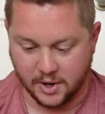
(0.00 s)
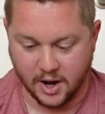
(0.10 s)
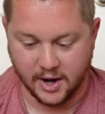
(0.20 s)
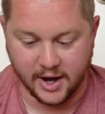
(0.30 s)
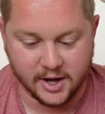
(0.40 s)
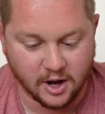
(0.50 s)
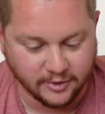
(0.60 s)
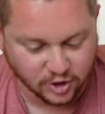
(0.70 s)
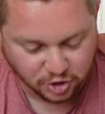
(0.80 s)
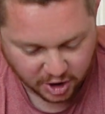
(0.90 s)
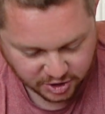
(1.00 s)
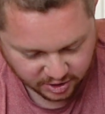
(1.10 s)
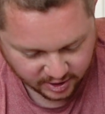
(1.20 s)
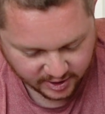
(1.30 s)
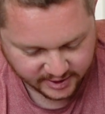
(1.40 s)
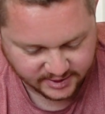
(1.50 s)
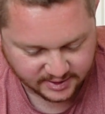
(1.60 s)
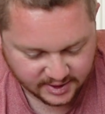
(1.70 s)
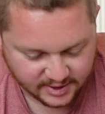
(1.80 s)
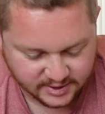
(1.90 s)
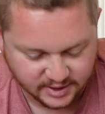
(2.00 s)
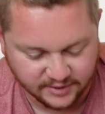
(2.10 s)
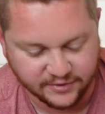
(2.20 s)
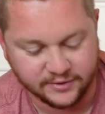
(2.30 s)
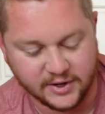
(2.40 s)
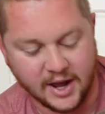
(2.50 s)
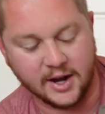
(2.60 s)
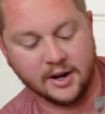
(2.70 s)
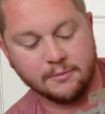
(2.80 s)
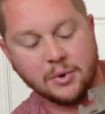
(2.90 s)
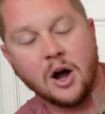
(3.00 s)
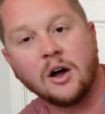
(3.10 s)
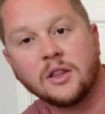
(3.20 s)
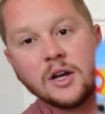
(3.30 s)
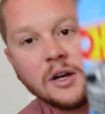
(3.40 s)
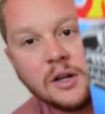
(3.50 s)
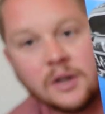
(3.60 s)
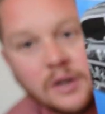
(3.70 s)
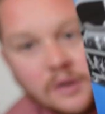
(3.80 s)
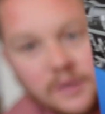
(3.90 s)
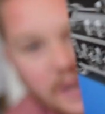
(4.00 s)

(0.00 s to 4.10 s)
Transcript: we got another treasure hunt. It's the 58 Impala. It's